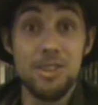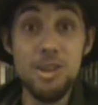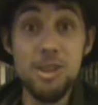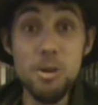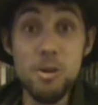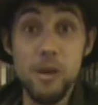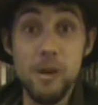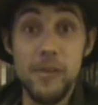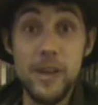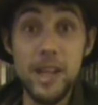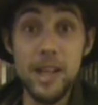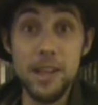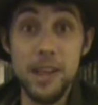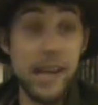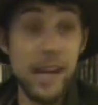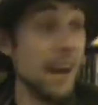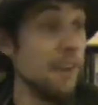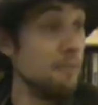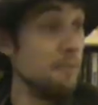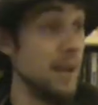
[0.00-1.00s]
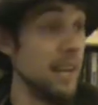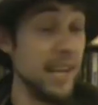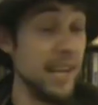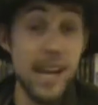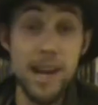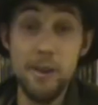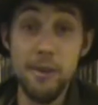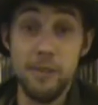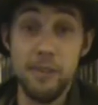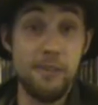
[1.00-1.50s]
soon reveal that I've
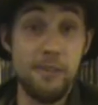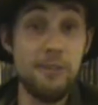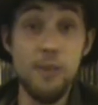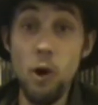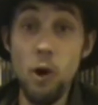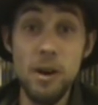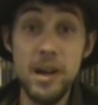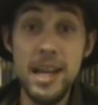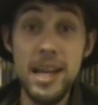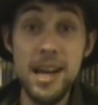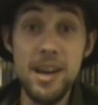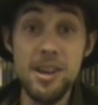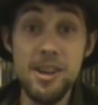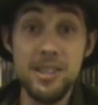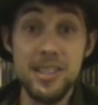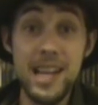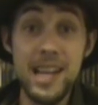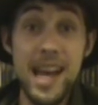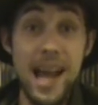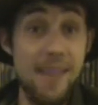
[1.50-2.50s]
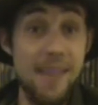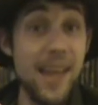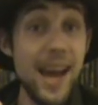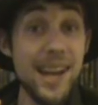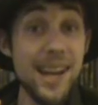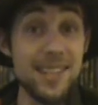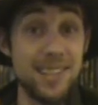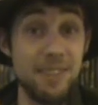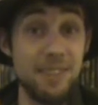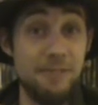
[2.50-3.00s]
been here for 4 years, and
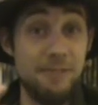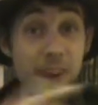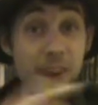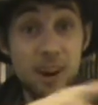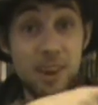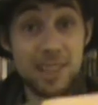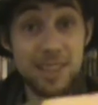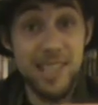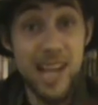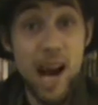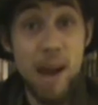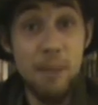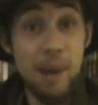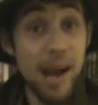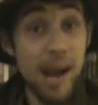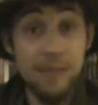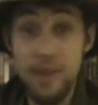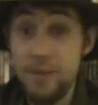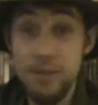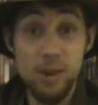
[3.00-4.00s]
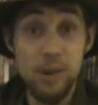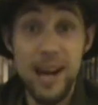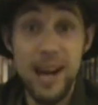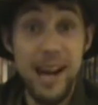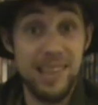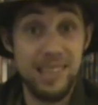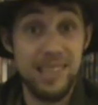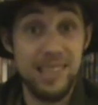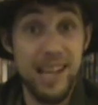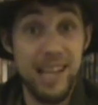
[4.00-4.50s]
that is the first time I've
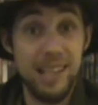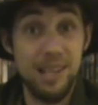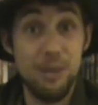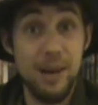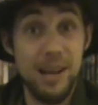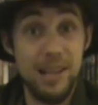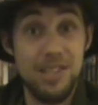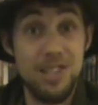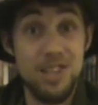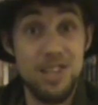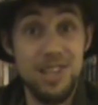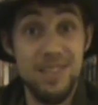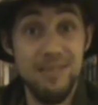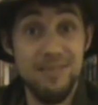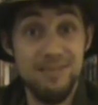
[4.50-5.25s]
ever asked that question.